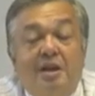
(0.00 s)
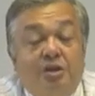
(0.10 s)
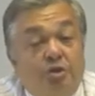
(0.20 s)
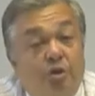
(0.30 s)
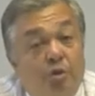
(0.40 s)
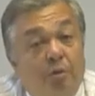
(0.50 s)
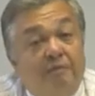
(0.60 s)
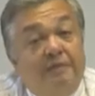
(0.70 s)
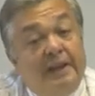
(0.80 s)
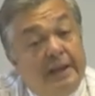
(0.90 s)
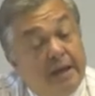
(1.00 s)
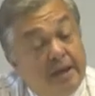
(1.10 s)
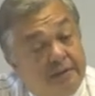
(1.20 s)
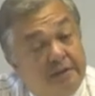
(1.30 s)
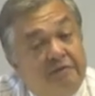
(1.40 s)
So hopefully
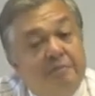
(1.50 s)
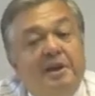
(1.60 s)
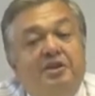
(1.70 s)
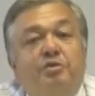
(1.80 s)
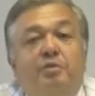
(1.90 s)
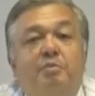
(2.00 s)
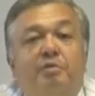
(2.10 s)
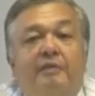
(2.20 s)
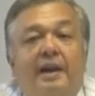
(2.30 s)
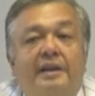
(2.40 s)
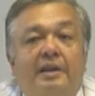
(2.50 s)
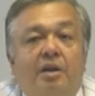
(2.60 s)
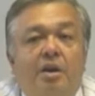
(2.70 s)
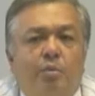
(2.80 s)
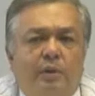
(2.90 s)
the information we're providing
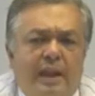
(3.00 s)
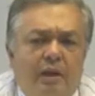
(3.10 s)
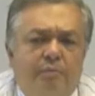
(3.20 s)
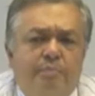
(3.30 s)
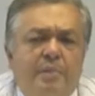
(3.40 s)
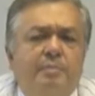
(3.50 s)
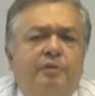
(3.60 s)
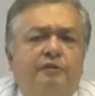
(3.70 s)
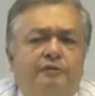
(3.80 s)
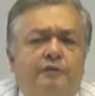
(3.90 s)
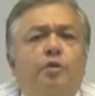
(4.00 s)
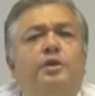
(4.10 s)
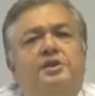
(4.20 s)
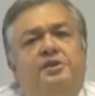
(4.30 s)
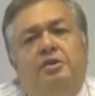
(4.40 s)
will help people
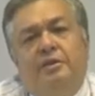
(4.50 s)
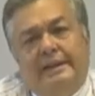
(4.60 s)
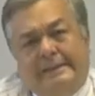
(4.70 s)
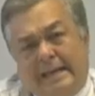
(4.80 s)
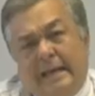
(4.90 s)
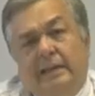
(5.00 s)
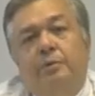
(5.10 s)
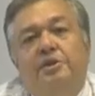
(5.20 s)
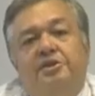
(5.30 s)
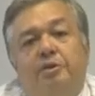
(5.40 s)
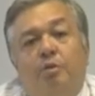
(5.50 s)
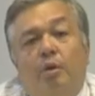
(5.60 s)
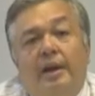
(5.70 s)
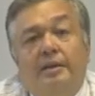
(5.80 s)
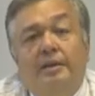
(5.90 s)
focus on exactly what's
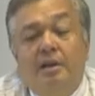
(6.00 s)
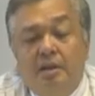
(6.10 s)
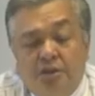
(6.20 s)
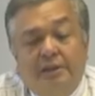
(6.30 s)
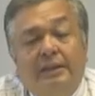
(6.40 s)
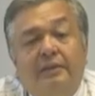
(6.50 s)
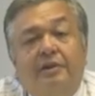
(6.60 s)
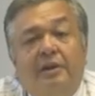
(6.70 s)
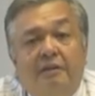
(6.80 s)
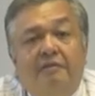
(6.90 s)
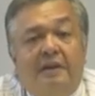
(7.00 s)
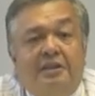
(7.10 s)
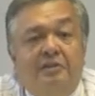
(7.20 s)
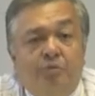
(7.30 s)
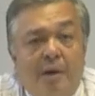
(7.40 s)
required to deliver
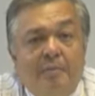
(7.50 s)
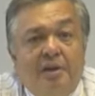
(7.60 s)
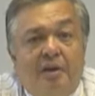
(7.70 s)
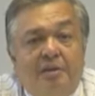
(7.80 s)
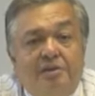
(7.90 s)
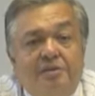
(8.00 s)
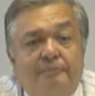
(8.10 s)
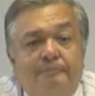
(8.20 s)
effective webinars.